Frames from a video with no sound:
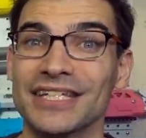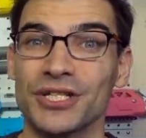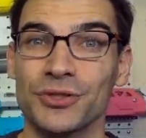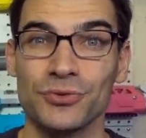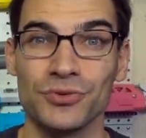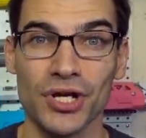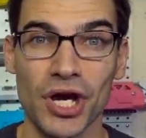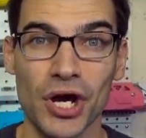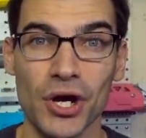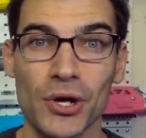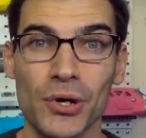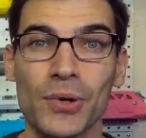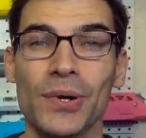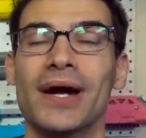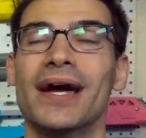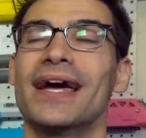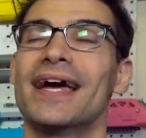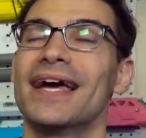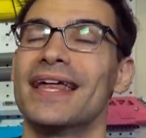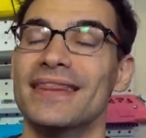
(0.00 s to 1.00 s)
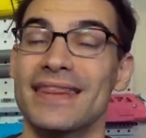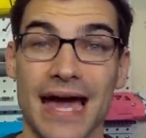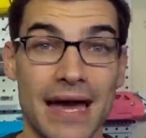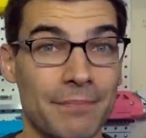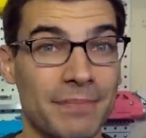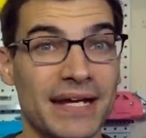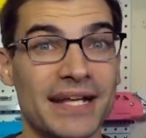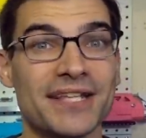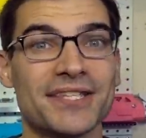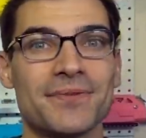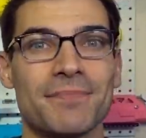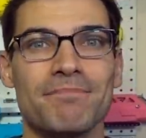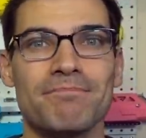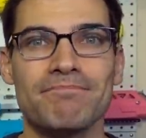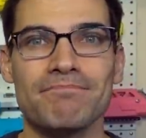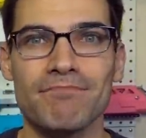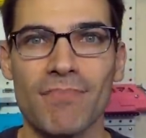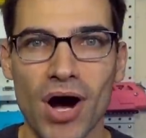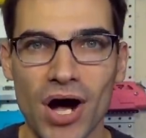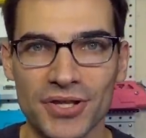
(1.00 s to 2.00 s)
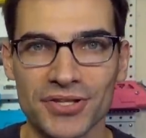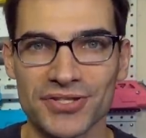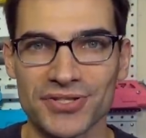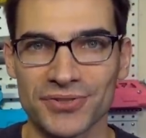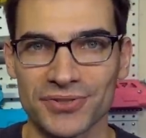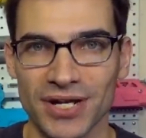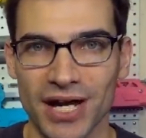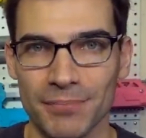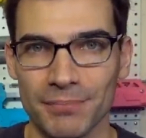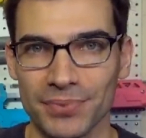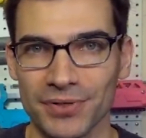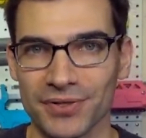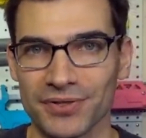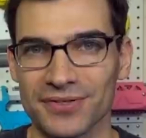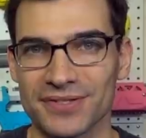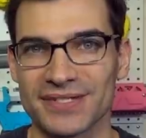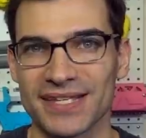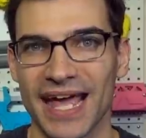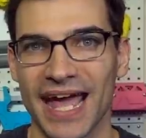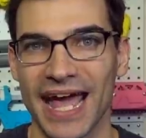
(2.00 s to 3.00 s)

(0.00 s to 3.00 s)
you know that means monster numbers,